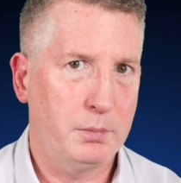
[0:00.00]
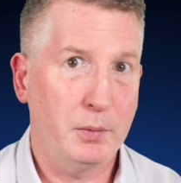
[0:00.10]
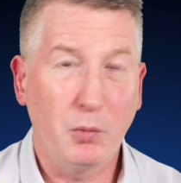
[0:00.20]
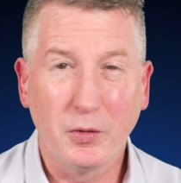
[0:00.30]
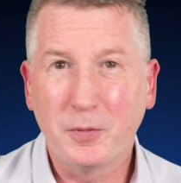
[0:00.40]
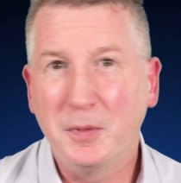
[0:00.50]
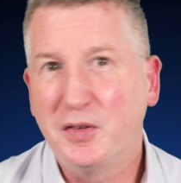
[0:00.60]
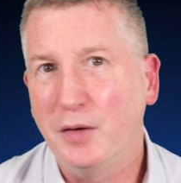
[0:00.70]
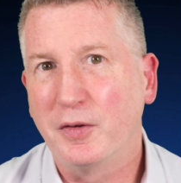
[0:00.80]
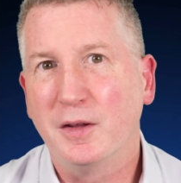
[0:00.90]
But more
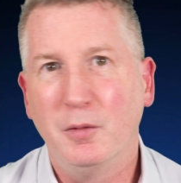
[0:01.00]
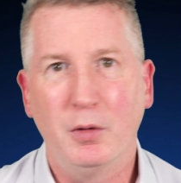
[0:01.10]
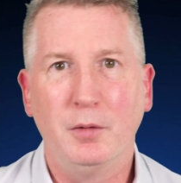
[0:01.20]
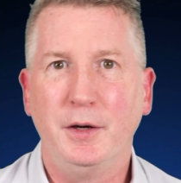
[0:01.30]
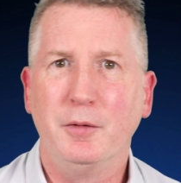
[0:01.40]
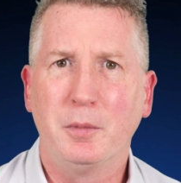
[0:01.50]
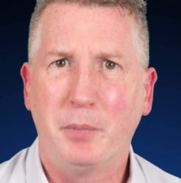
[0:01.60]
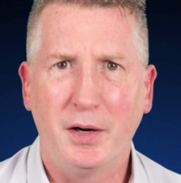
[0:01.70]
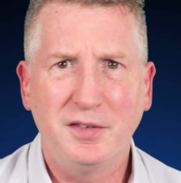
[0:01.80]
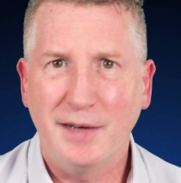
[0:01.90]
specifically, what do we do with
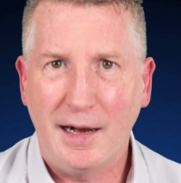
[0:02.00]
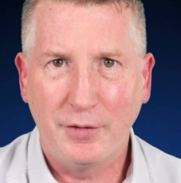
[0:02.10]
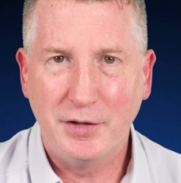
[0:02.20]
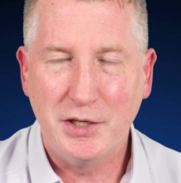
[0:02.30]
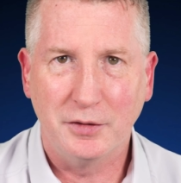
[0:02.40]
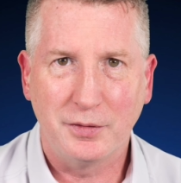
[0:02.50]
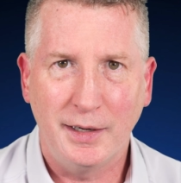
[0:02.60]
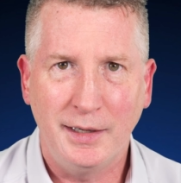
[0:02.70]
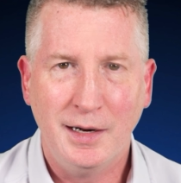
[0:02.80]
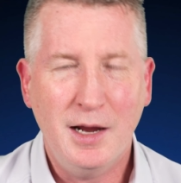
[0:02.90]
bugs and outages,
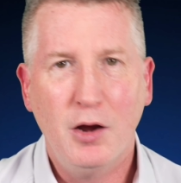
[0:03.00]
right?